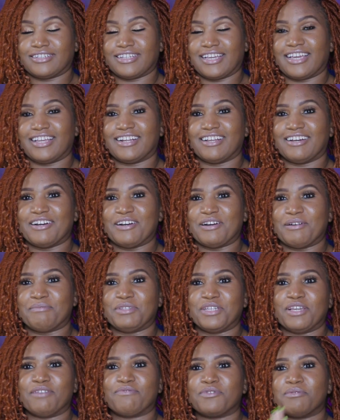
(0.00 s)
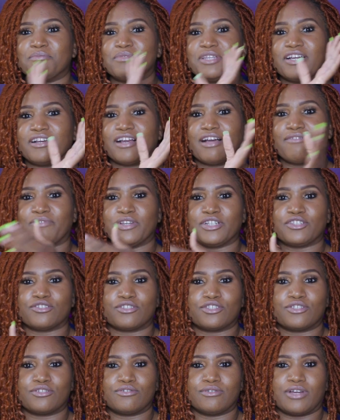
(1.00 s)
And then from there,
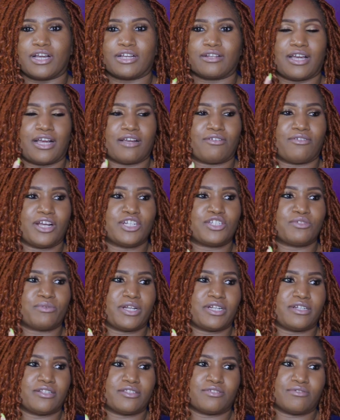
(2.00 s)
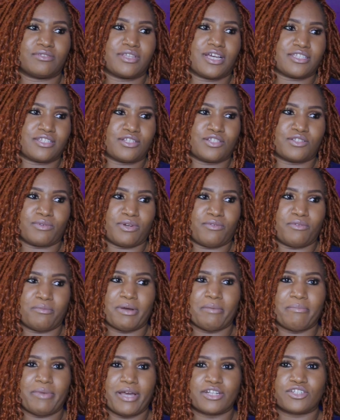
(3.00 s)
I graduated in 2012 with
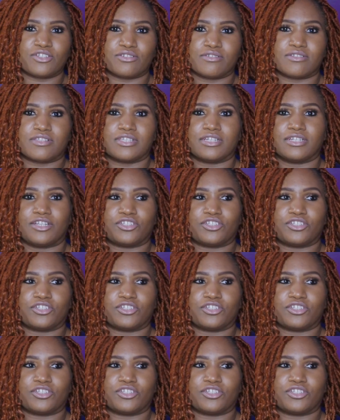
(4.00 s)
my bachelor's in